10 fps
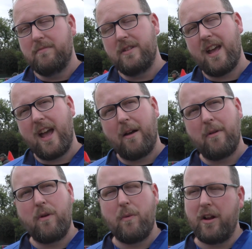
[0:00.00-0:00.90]
Yeah, I
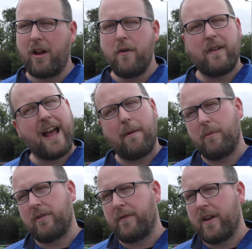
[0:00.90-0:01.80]
mean, we weren't overly
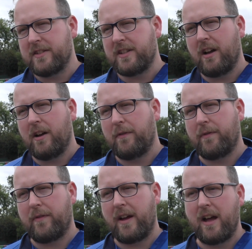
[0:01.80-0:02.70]
happy with the first half.